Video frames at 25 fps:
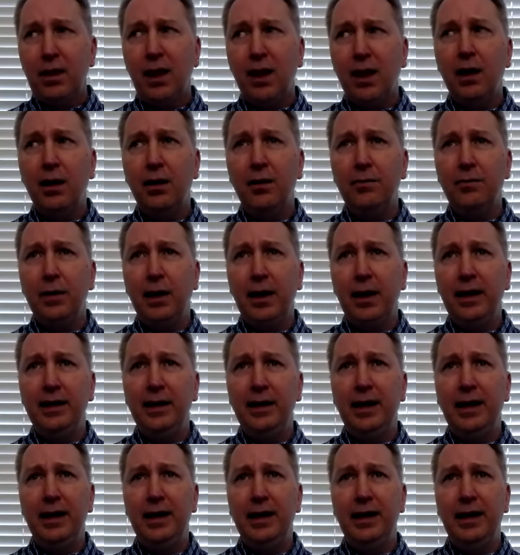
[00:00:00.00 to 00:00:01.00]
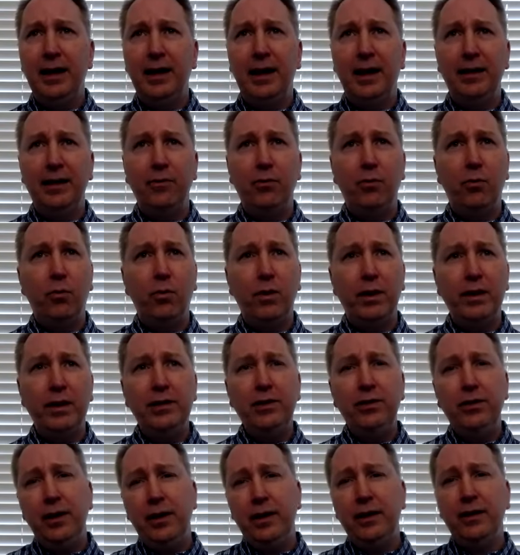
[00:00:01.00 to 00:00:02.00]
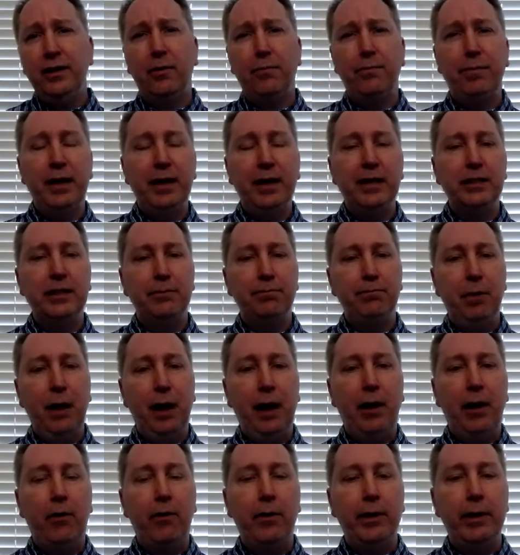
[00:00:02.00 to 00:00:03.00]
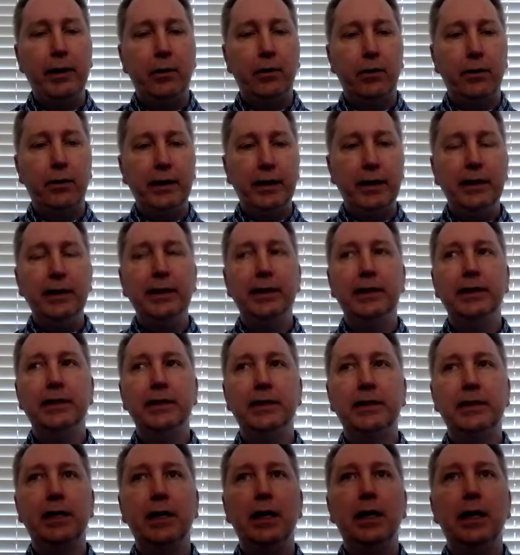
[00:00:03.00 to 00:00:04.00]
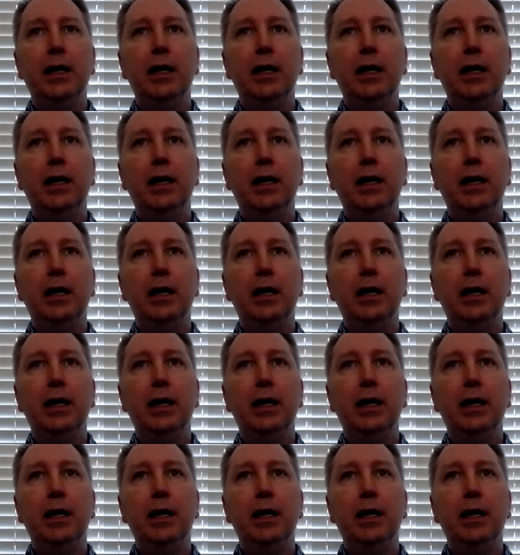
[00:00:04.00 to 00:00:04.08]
and what do you think their biggest barrier is,